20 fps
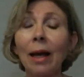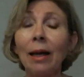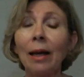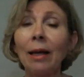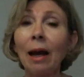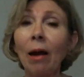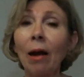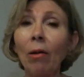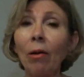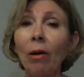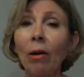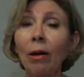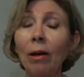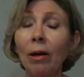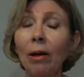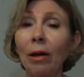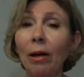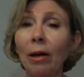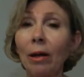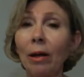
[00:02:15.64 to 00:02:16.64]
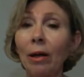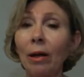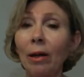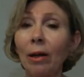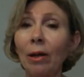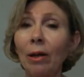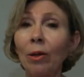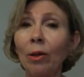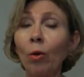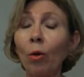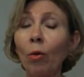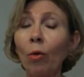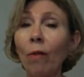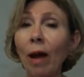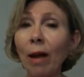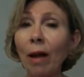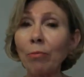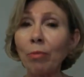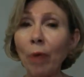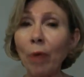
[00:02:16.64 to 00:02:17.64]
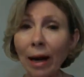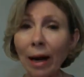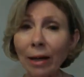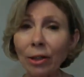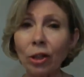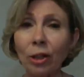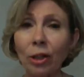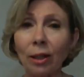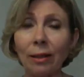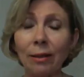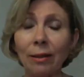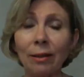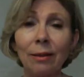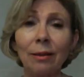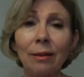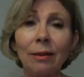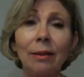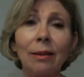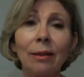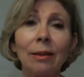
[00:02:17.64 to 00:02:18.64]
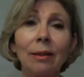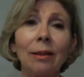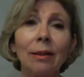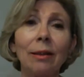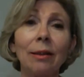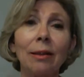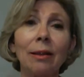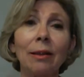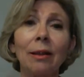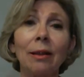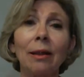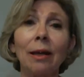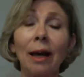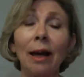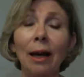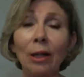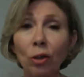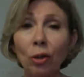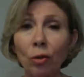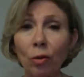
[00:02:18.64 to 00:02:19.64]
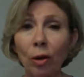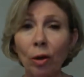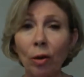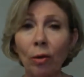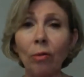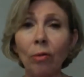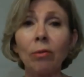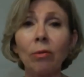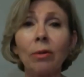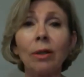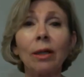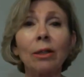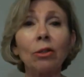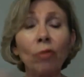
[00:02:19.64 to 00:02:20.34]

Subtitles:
Now, your vibration, as you know,